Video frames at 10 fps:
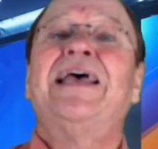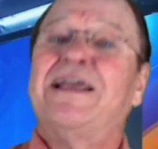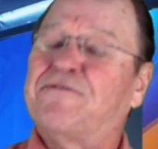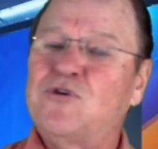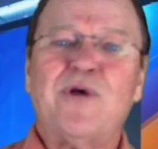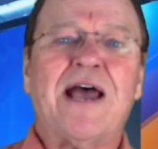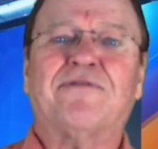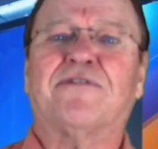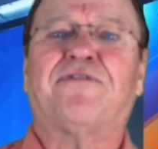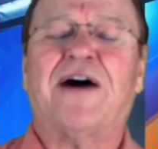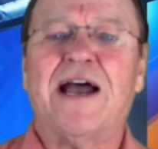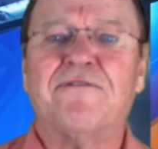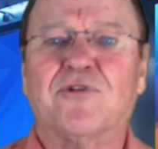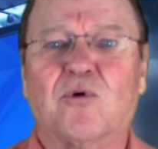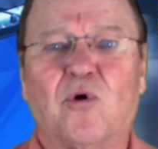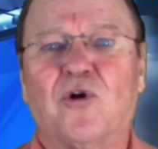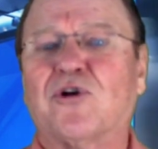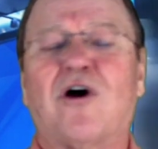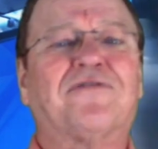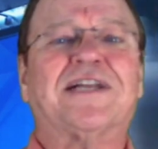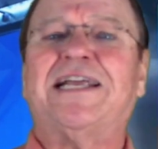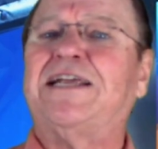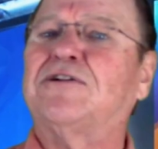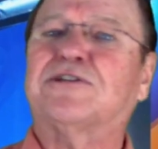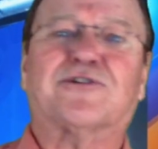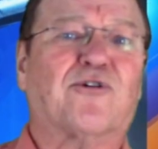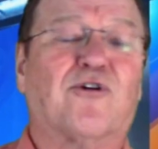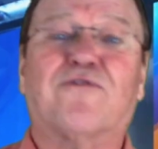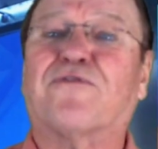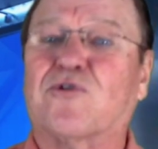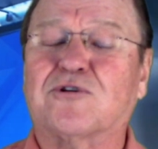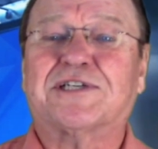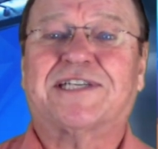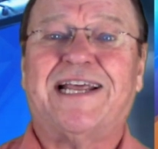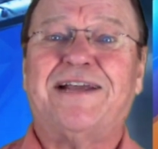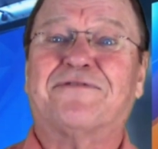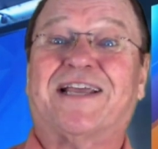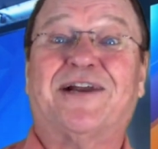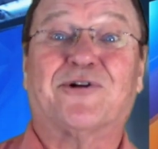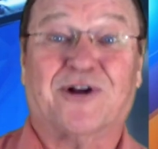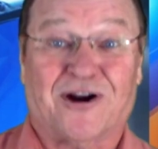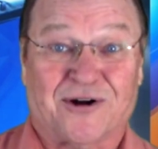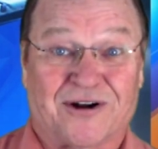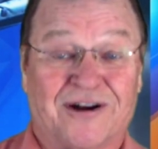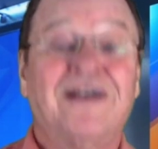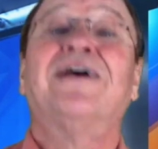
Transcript: if you have a five-year-old off to his or her first day of kindergarten.